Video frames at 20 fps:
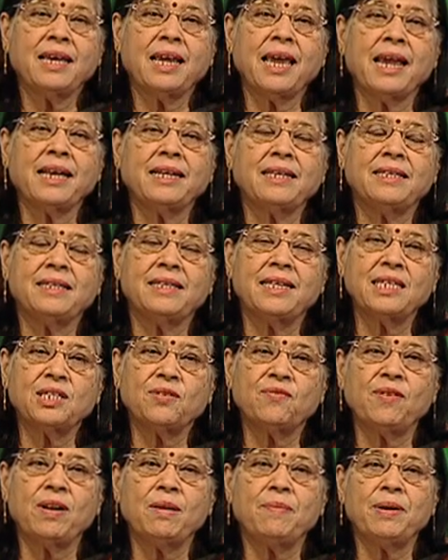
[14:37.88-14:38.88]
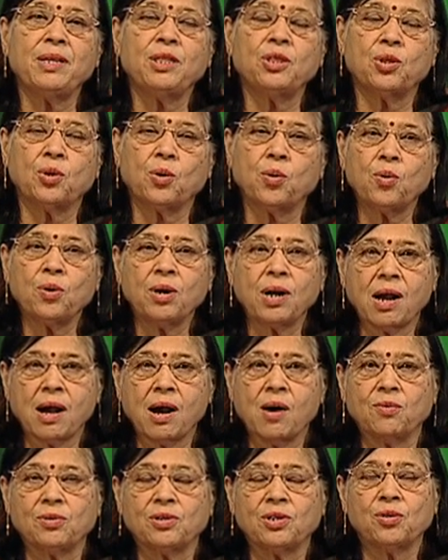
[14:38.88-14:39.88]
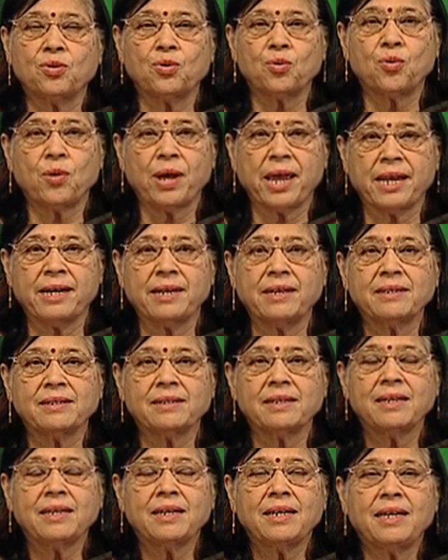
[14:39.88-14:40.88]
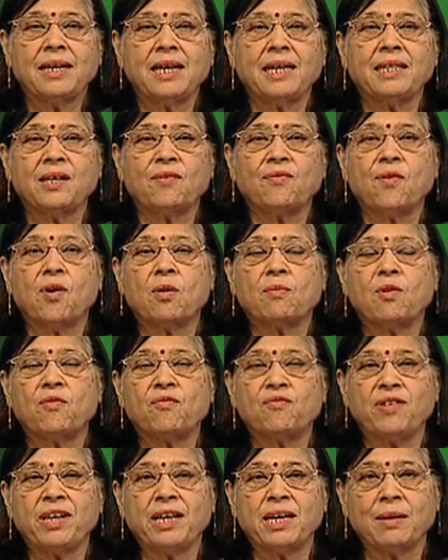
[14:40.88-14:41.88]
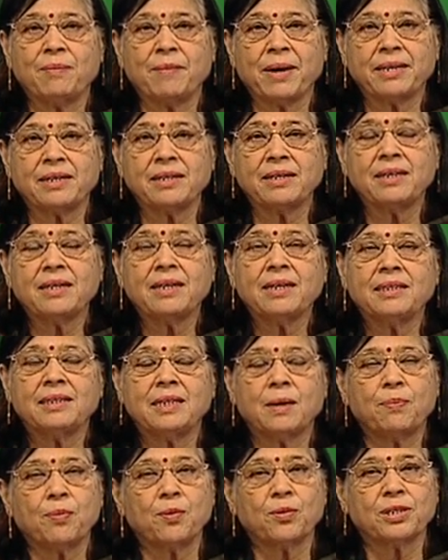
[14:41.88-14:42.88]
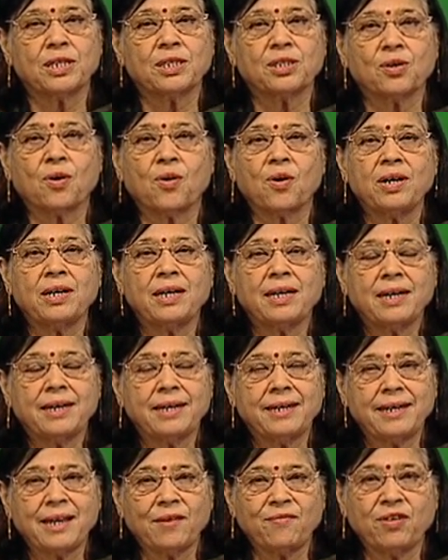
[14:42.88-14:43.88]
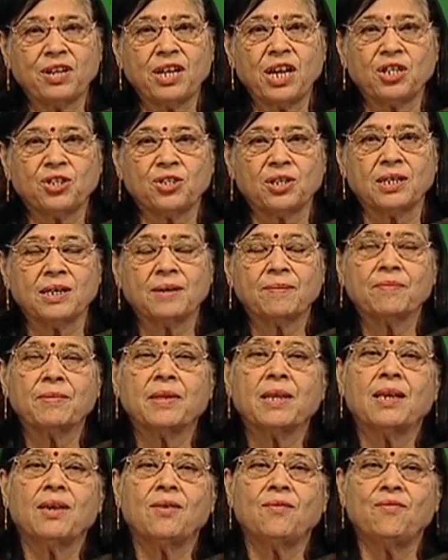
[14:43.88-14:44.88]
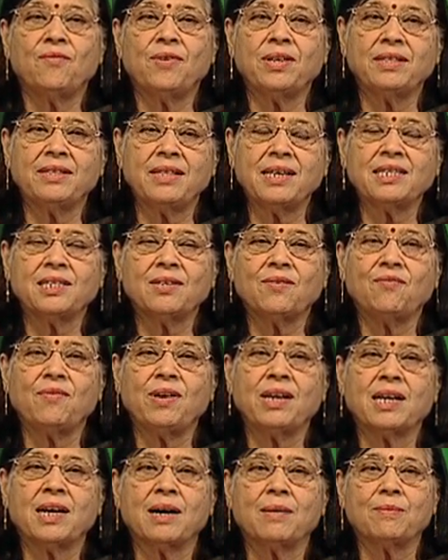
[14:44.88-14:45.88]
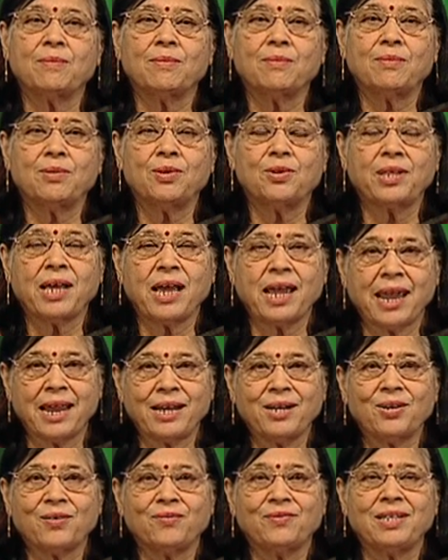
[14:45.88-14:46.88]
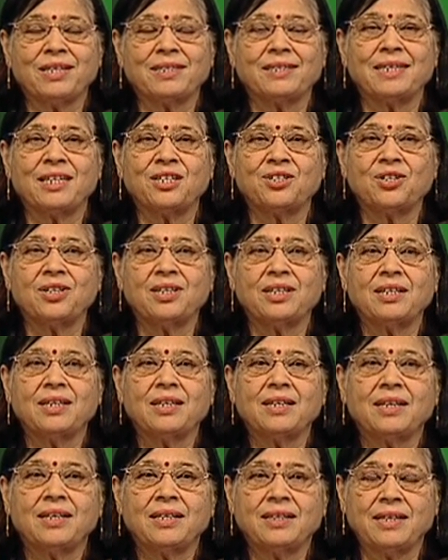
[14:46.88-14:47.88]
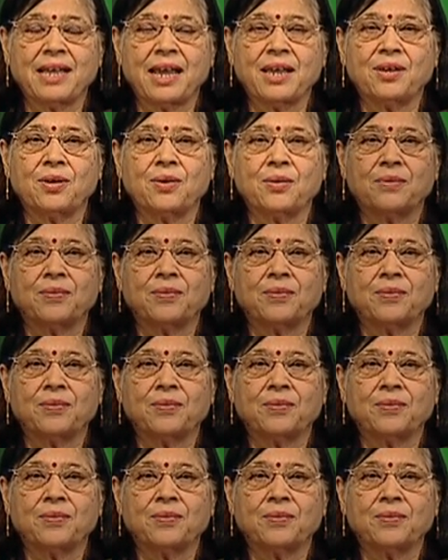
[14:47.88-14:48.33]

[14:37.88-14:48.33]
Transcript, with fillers: and this will be thrown out through anus in the form of fecal matter, the process called defecation. With this, we come to the end of this session. Thank